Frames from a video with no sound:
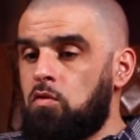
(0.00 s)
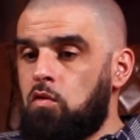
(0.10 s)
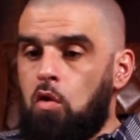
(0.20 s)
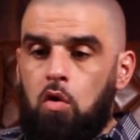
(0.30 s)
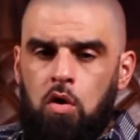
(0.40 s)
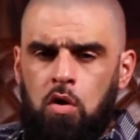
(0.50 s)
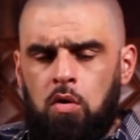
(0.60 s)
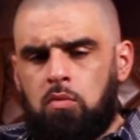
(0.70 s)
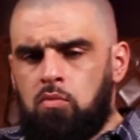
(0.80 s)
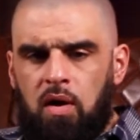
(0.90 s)
So
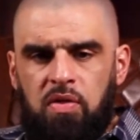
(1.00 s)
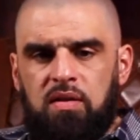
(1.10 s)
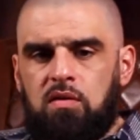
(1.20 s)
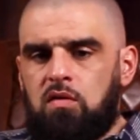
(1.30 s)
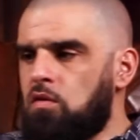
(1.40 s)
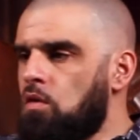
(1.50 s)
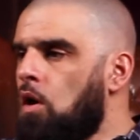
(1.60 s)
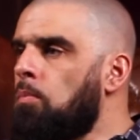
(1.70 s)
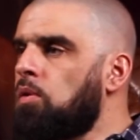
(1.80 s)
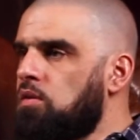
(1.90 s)
uh, I think this is a
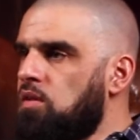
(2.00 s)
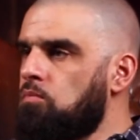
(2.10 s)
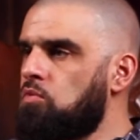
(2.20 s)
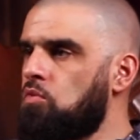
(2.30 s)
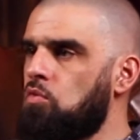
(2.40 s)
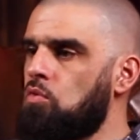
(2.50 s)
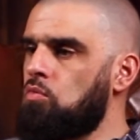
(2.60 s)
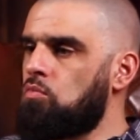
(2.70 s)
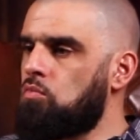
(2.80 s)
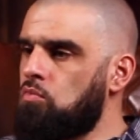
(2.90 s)
humble attempt
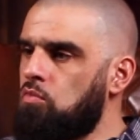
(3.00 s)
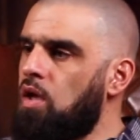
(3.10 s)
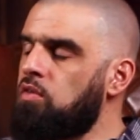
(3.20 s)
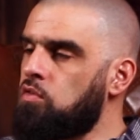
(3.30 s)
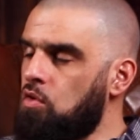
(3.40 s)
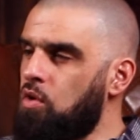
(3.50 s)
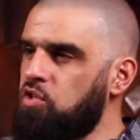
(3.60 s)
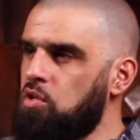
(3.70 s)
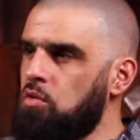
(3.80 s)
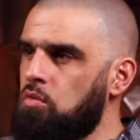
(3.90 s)
to, to answer your
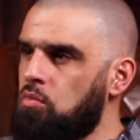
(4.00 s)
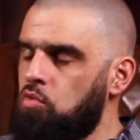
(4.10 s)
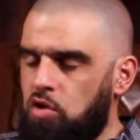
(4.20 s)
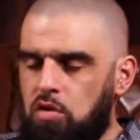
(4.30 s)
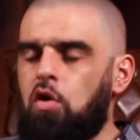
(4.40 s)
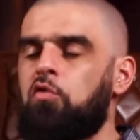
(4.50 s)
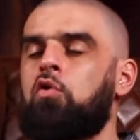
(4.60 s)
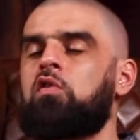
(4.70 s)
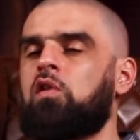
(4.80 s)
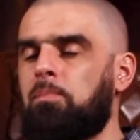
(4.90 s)
question. We can, of
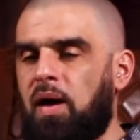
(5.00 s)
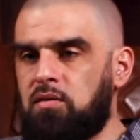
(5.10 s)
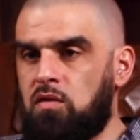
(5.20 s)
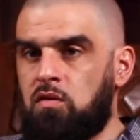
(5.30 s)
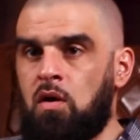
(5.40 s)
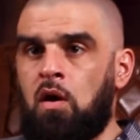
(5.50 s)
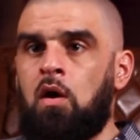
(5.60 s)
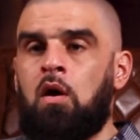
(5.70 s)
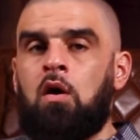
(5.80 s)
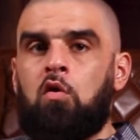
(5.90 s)
course, unpack this
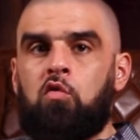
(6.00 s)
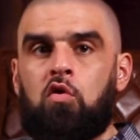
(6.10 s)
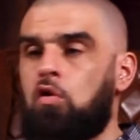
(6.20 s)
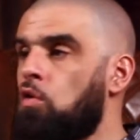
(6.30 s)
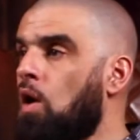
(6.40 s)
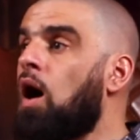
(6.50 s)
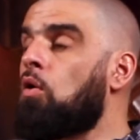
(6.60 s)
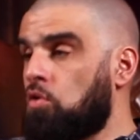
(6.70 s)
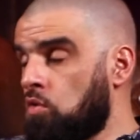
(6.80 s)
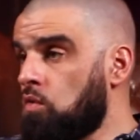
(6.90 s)
for
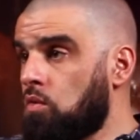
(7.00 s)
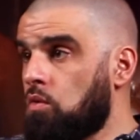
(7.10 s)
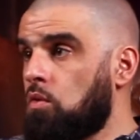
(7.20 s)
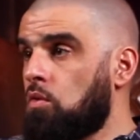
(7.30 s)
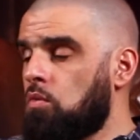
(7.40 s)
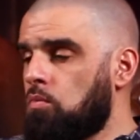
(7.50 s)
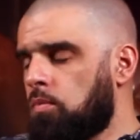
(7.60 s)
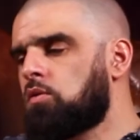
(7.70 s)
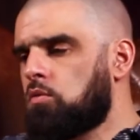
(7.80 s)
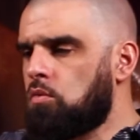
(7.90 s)
hours,
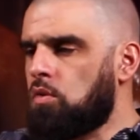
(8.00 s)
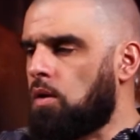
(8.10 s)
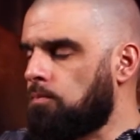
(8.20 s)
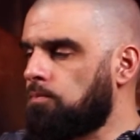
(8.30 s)
but yeah.